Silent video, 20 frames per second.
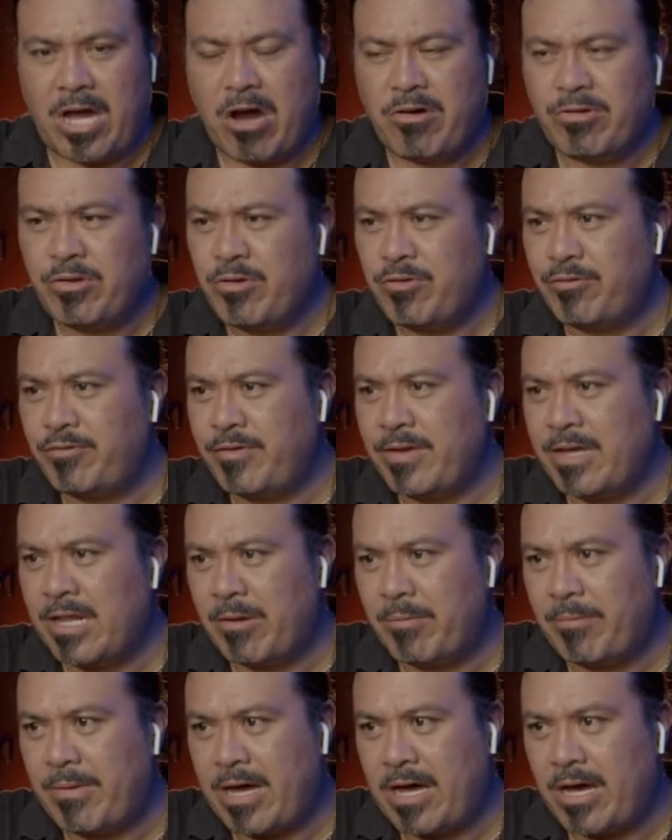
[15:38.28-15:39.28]
do you feel
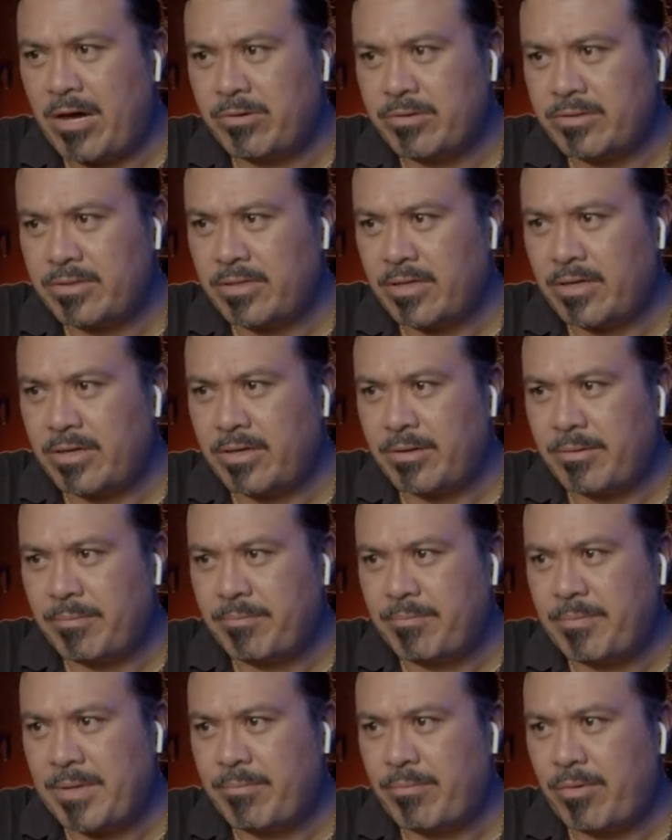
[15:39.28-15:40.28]
about
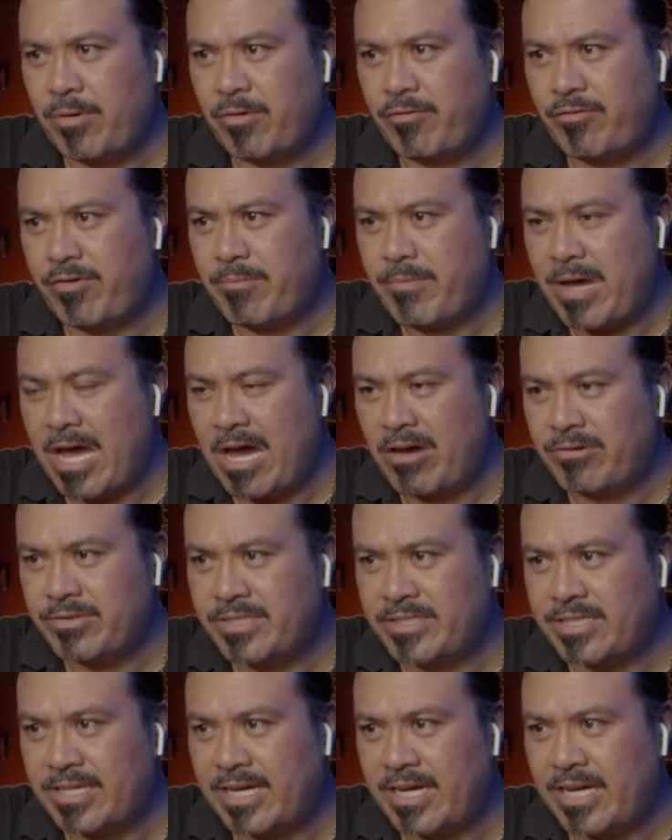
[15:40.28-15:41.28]
people from
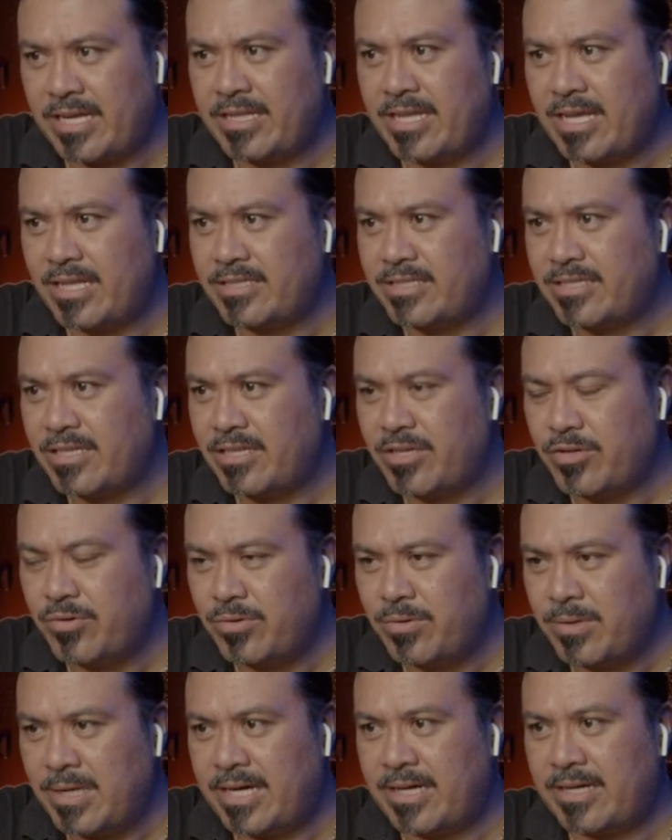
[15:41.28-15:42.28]
outside dancing
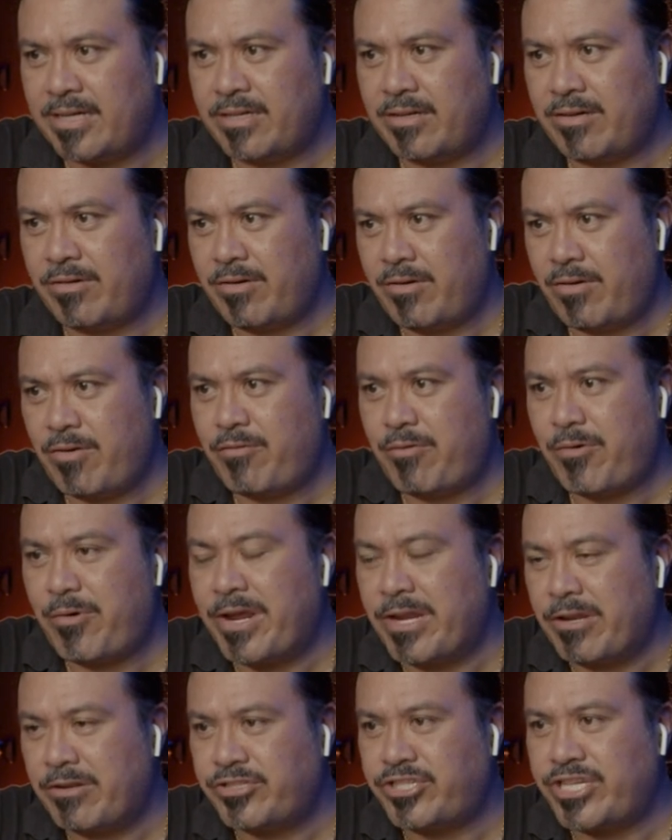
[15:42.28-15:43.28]
hula,
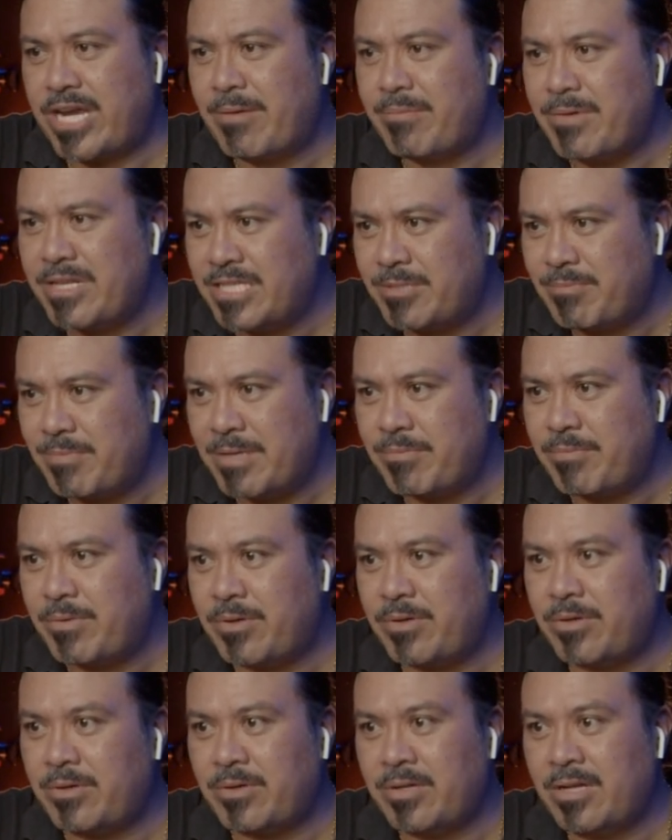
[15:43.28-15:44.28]
foreigner, Japanese
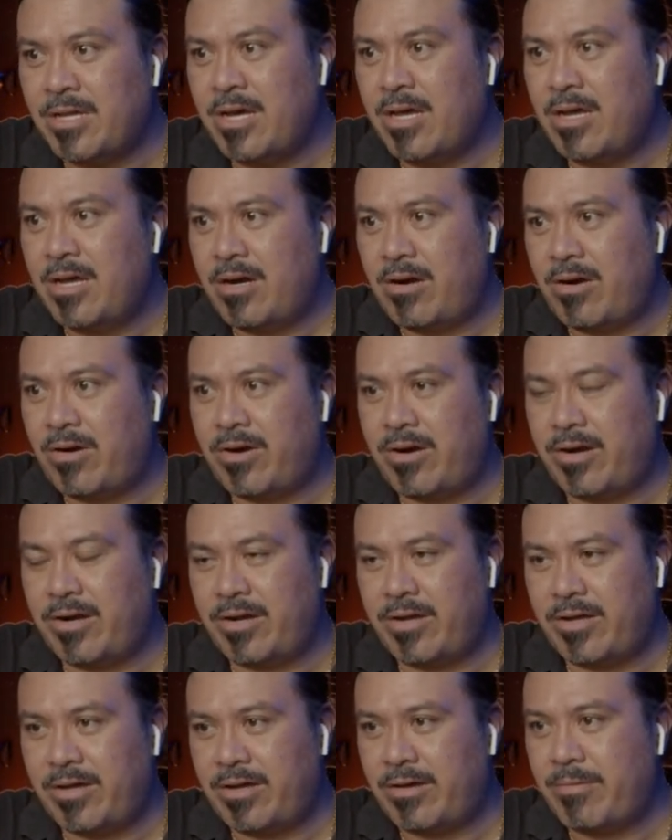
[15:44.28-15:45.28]
people
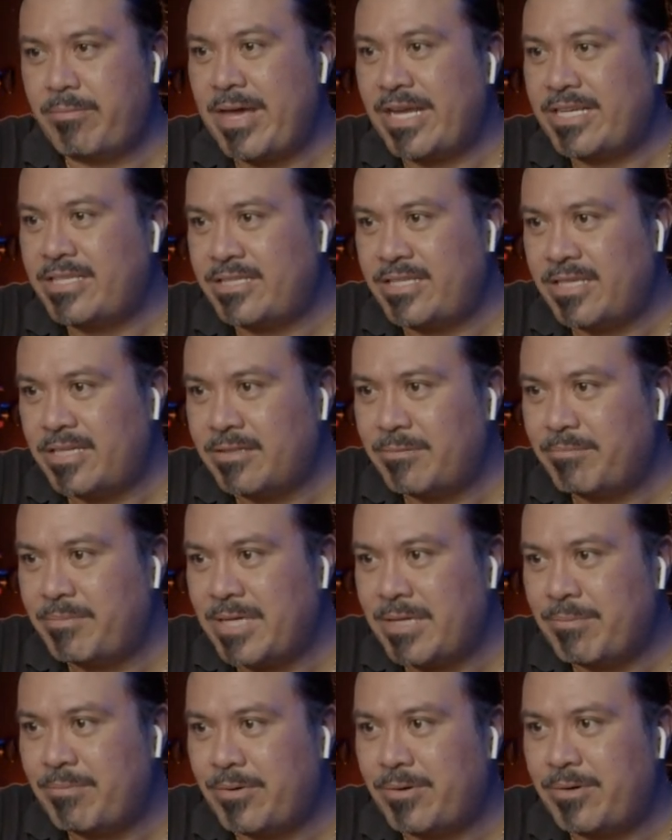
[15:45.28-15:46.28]
or Mexican
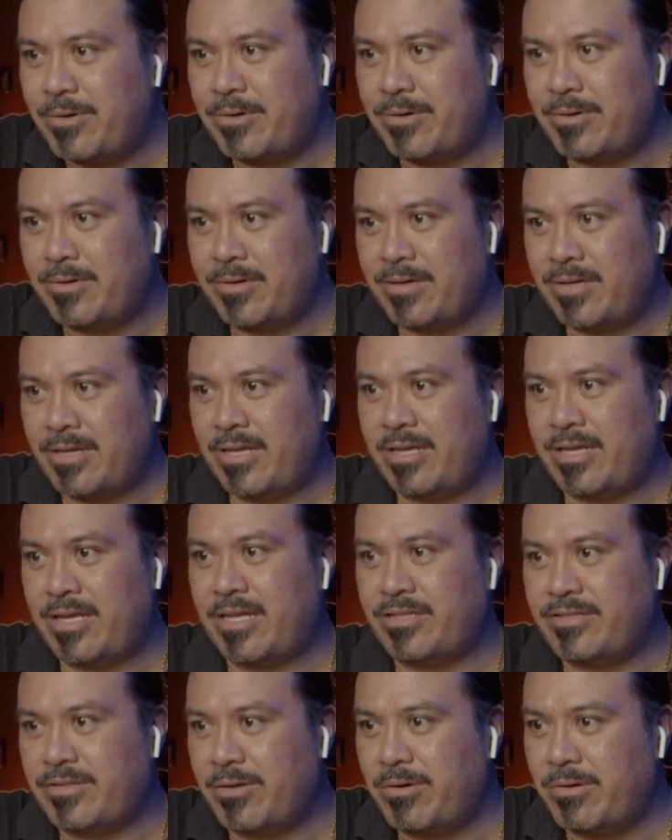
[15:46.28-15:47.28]
people and
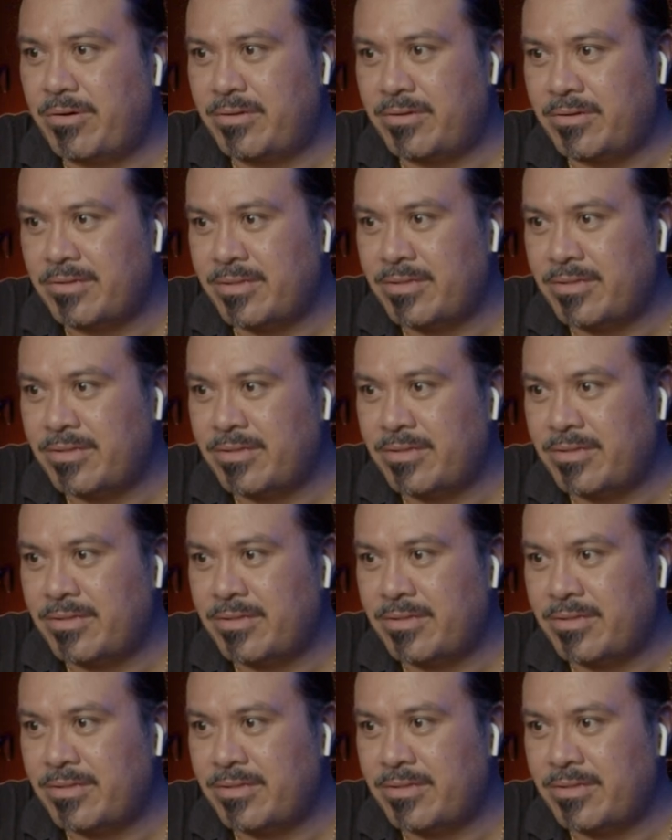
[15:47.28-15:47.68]
so on?